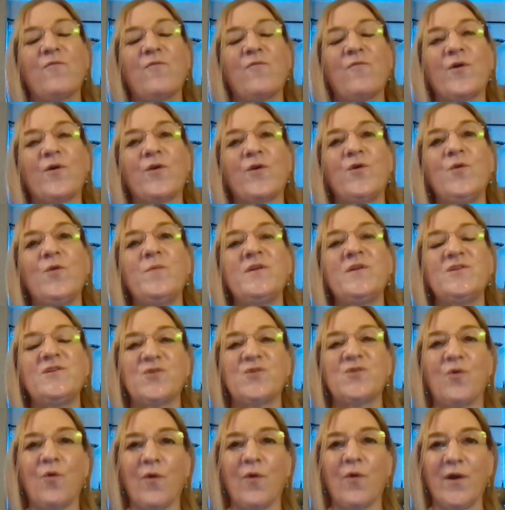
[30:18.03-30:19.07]
for a
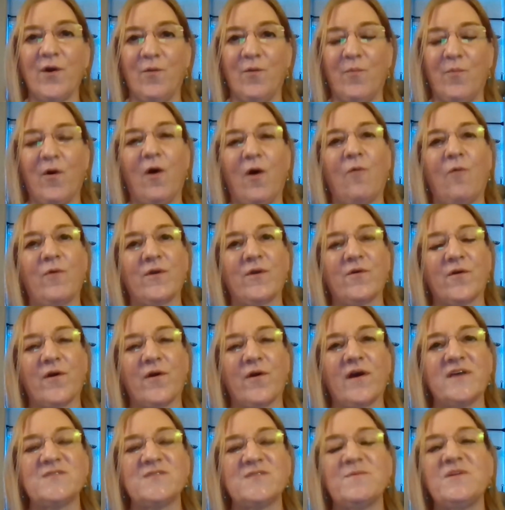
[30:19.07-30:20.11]
gubernatorial ball when her
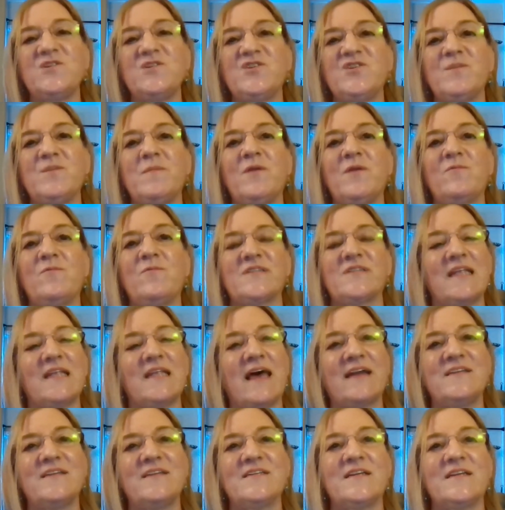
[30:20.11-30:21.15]
husband Jimmy was
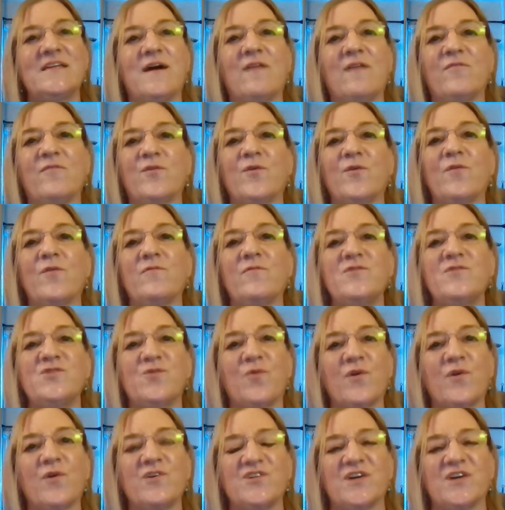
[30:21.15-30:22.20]
elected governor of
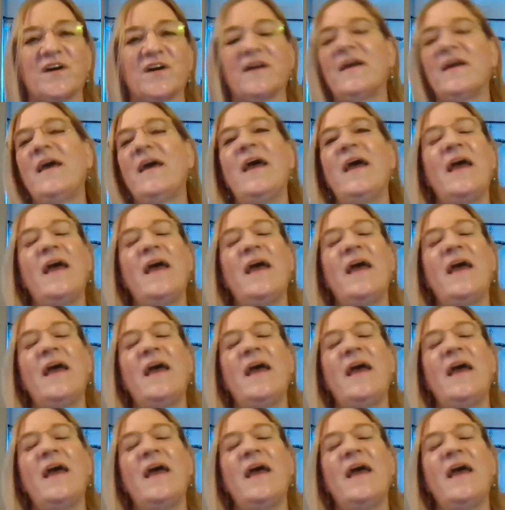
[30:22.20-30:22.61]
Georgia,